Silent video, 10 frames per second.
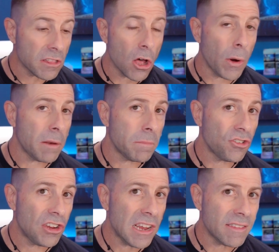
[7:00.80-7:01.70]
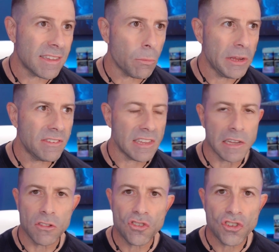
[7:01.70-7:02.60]
low-end machines that we see
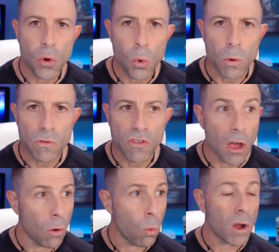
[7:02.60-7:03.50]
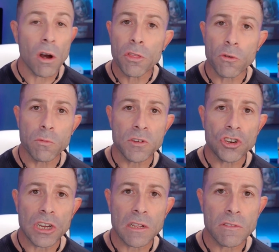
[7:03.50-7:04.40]
in schools. What are those
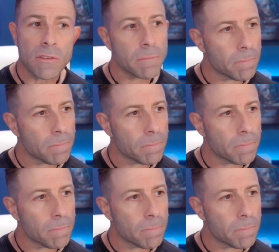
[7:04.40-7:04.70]
machines?